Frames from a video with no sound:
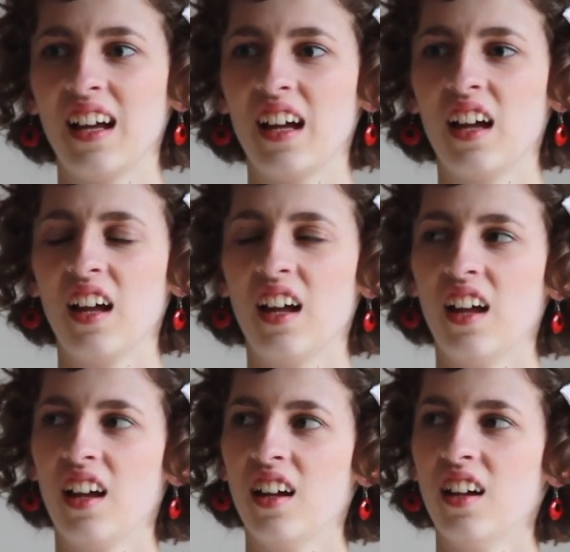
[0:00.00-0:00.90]

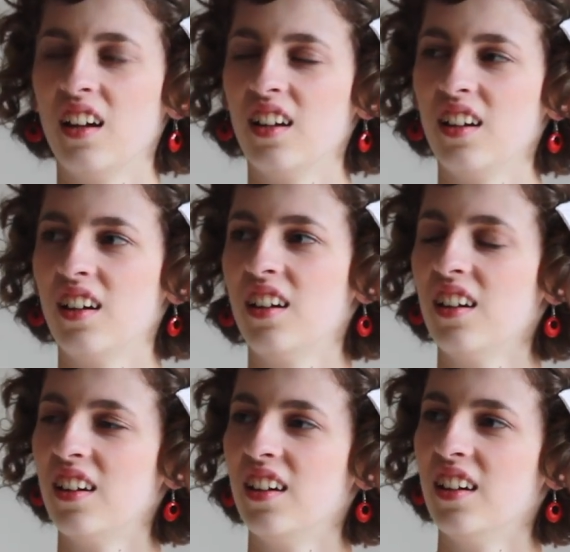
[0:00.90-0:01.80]

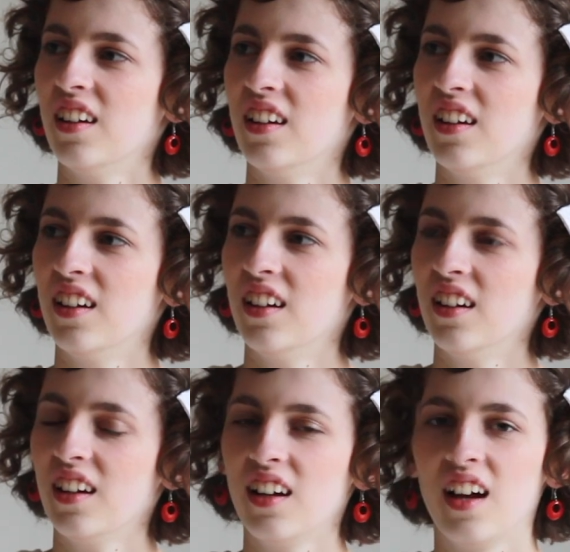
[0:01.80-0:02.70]

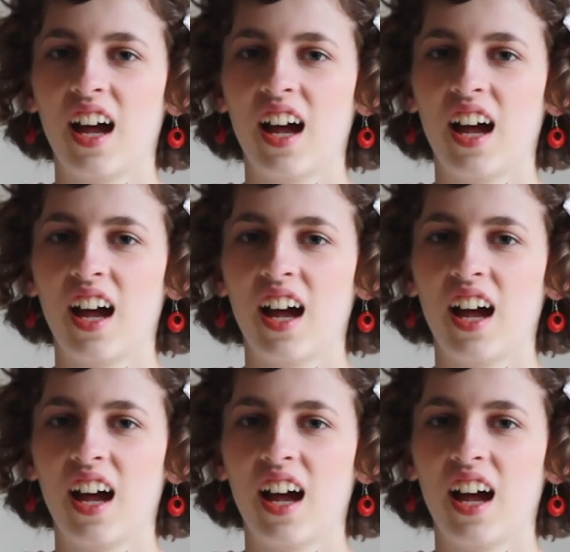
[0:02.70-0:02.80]
No one is speaking in this clip.